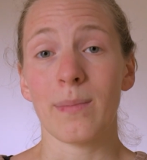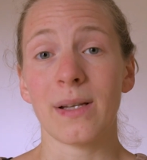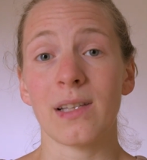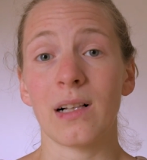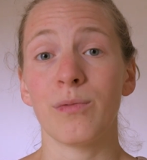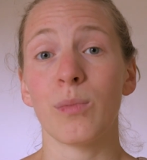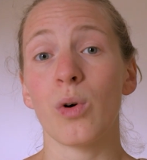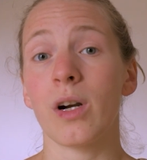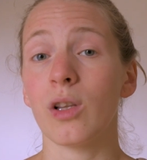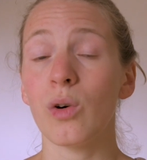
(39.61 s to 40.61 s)
myself
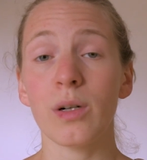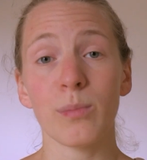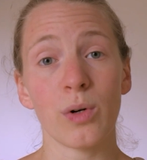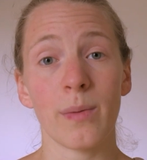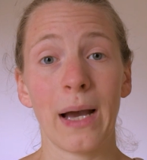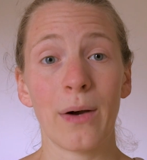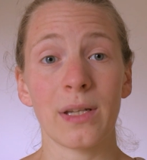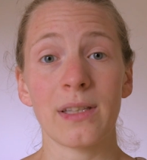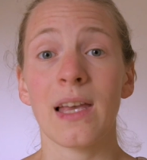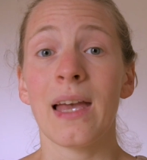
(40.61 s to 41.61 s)
more, learn more about
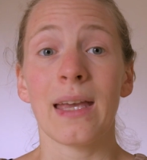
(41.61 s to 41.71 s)
it,